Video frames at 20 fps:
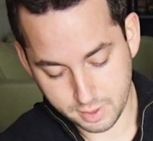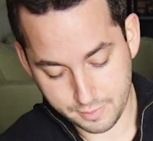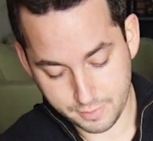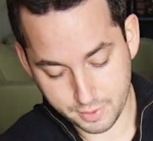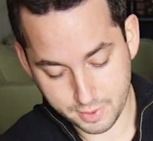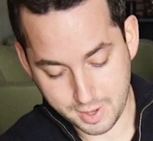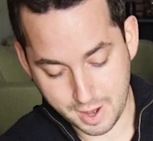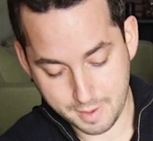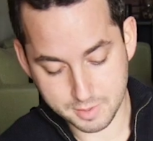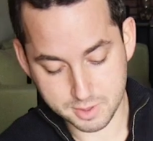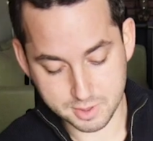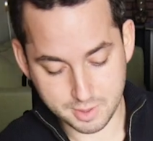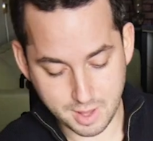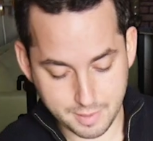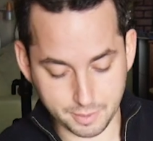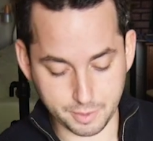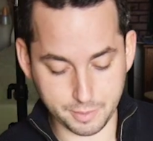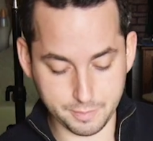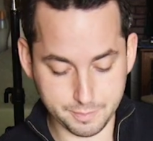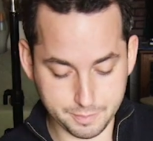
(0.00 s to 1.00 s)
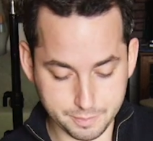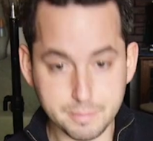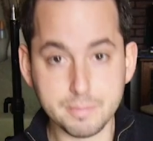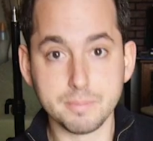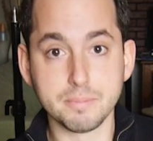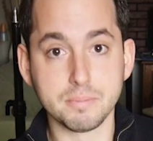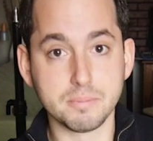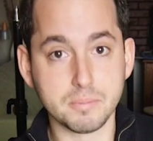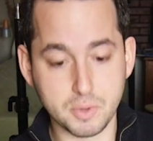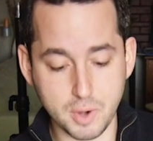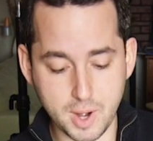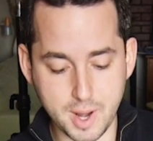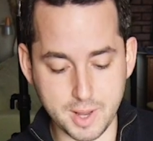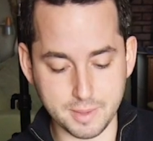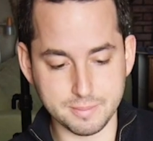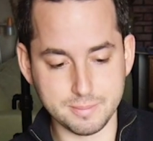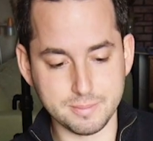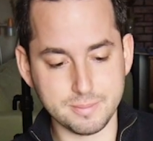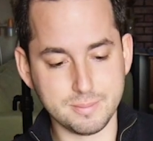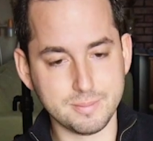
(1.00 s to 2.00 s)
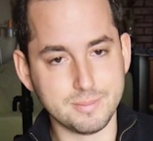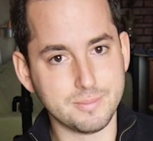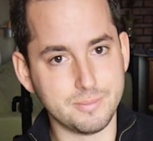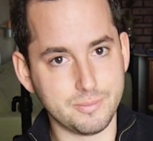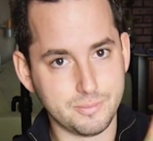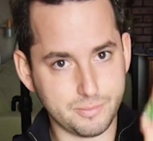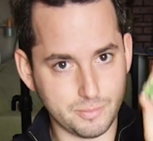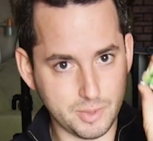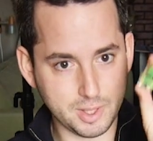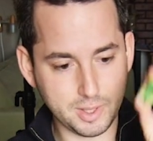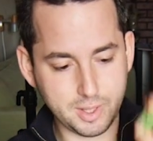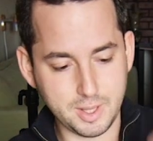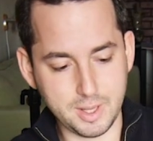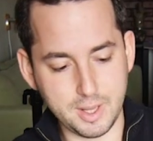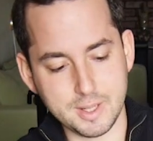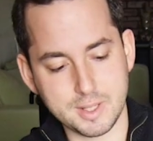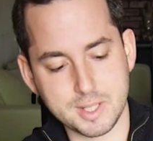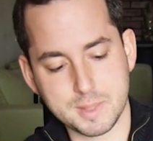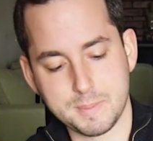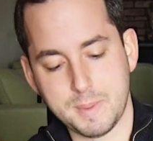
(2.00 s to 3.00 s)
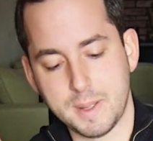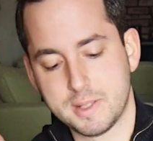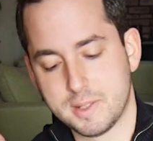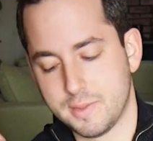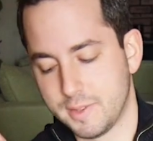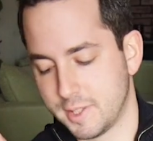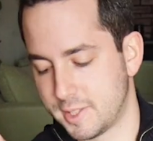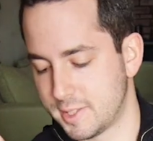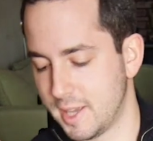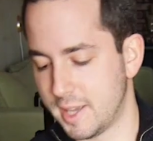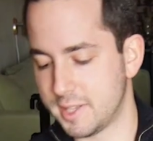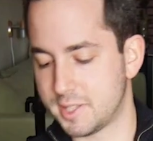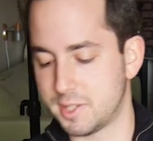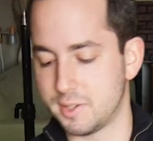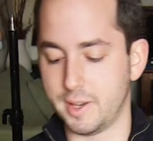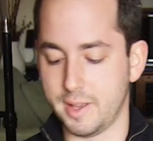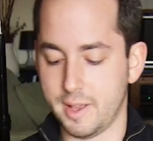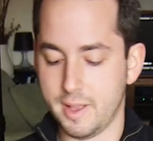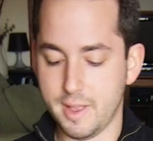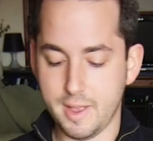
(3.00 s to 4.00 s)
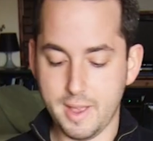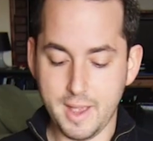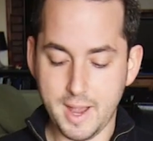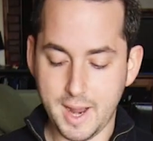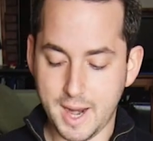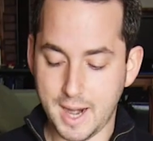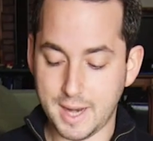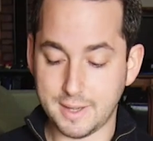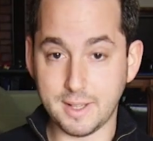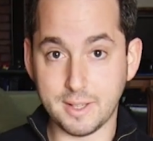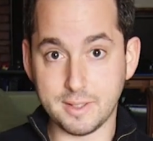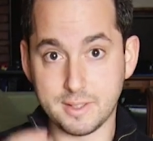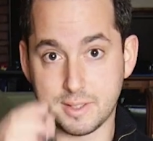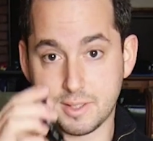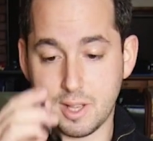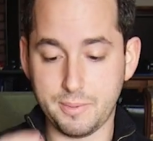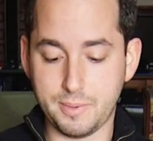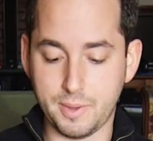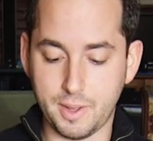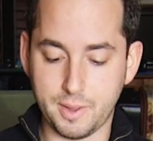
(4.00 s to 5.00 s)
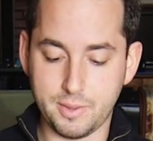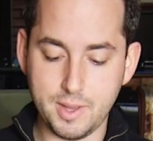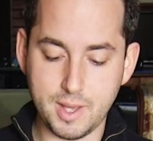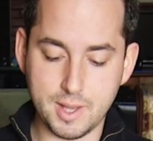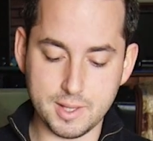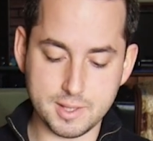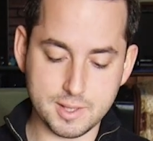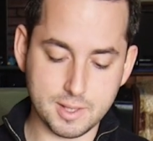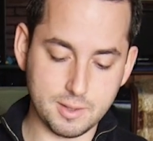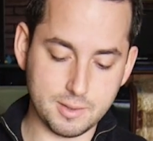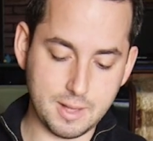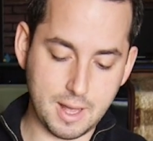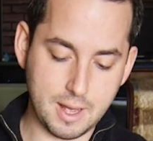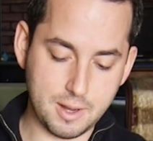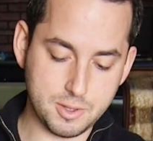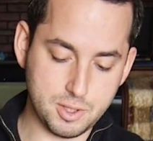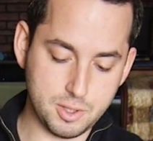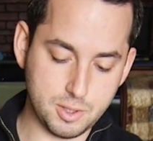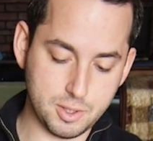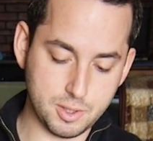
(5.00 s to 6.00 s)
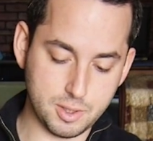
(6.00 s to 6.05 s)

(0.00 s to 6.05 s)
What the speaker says: your camera's level. Great, really inexpensive accessory. And then stuff like this, it allows you